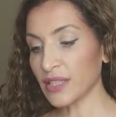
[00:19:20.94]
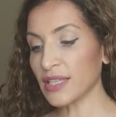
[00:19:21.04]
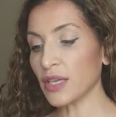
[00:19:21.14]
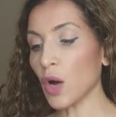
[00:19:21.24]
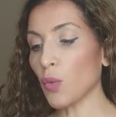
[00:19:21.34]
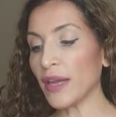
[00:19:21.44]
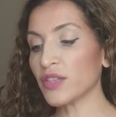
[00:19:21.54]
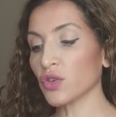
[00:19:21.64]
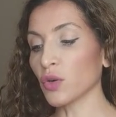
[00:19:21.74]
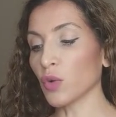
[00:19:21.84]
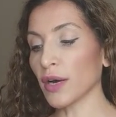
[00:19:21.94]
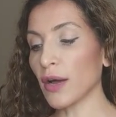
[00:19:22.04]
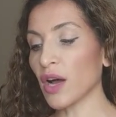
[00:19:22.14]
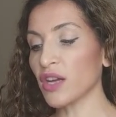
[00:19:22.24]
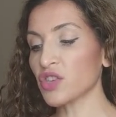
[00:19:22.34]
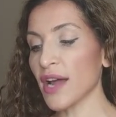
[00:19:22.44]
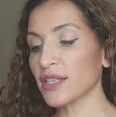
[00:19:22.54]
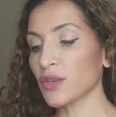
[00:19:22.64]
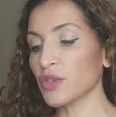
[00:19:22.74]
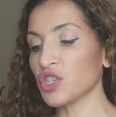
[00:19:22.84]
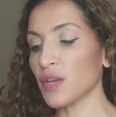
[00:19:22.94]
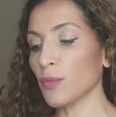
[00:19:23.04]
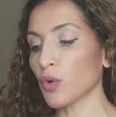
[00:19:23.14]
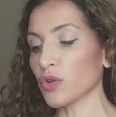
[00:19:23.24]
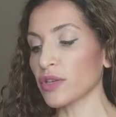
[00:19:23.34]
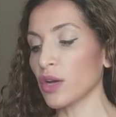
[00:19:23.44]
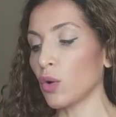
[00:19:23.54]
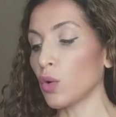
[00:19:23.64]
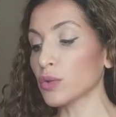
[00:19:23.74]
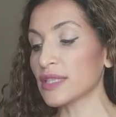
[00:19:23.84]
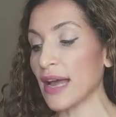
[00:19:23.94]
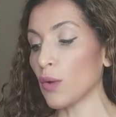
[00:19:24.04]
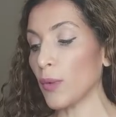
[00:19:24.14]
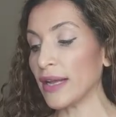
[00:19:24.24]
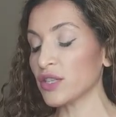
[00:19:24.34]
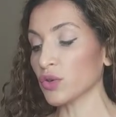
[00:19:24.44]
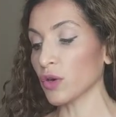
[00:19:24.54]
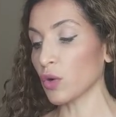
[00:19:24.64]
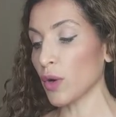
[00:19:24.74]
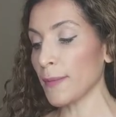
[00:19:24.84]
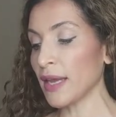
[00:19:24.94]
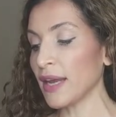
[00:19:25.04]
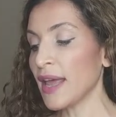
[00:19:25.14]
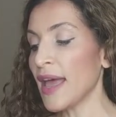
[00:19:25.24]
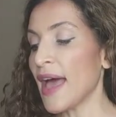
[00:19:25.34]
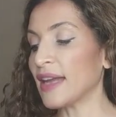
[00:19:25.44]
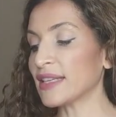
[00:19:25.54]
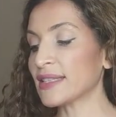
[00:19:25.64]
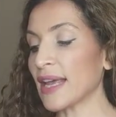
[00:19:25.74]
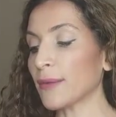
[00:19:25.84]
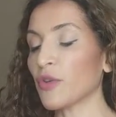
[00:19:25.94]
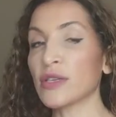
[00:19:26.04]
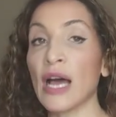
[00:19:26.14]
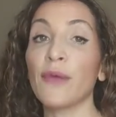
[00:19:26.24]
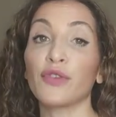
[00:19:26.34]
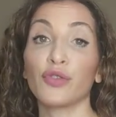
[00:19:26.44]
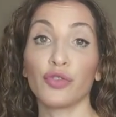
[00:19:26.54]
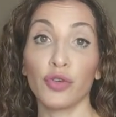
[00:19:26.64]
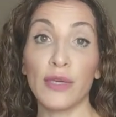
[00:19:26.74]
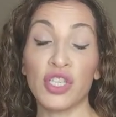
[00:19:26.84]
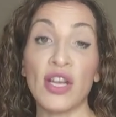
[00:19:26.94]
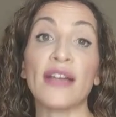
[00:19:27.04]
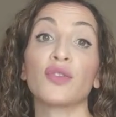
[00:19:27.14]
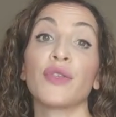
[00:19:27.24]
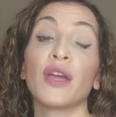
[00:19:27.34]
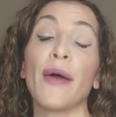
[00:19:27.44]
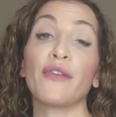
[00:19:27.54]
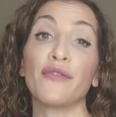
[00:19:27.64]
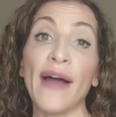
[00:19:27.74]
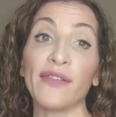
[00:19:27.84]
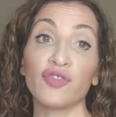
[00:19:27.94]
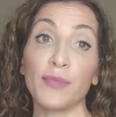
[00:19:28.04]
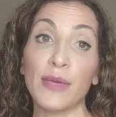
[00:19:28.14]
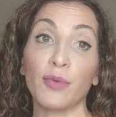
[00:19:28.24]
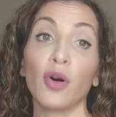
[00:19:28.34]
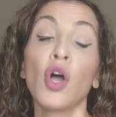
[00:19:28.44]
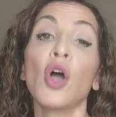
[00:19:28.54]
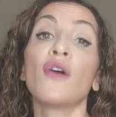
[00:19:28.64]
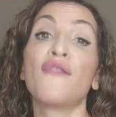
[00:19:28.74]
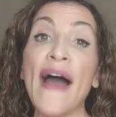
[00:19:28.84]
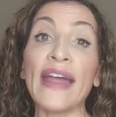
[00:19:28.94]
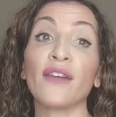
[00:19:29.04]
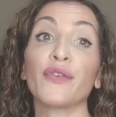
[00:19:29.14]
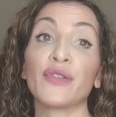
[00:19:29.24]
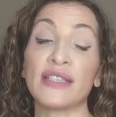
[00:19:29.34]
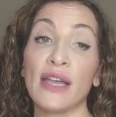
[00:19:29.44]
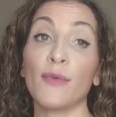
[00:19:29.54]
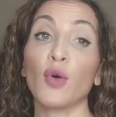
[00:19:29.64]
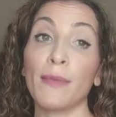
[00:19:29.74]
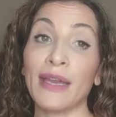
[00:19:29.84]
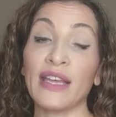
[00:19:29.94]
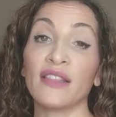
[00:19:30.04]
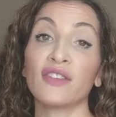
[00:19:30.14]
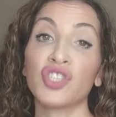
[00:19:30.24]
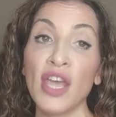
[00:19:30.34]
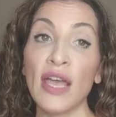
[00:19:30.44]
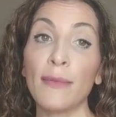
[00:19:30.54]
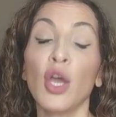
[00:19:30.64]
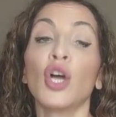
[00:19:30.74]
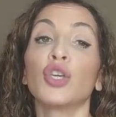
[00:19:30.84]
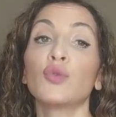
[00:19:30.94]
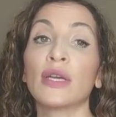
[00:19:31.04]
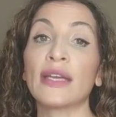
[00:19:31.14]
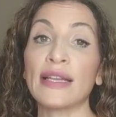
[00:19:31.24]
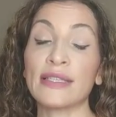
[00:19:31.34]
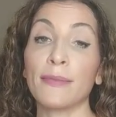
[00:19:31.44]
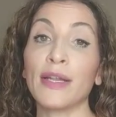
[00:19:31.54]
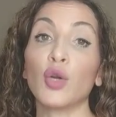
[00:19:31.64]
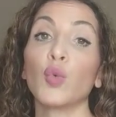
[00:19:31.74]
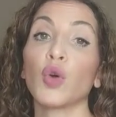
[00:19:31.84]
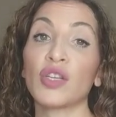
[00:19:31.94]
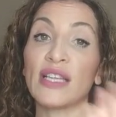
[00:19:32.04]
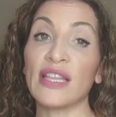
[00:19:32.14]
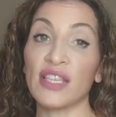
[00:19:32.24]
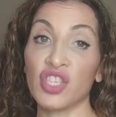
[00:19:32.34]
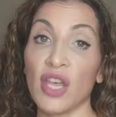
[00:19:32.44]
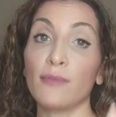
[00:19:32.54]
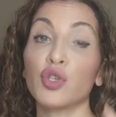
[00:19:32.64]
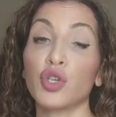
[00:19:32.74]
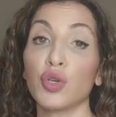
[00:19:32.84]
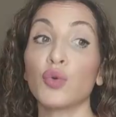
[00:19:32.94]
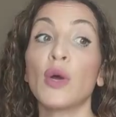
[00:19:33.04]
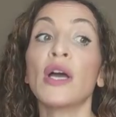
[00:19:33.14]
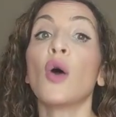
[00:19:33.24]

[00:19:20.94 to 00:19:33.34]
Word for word: let's see, a weights or a workout contract. So the gym orderly holds down weights or equipment and a setup time for your crew each day. So think about it 500 people vying for the same equipment in the gym. You can get somebody who works in the gym to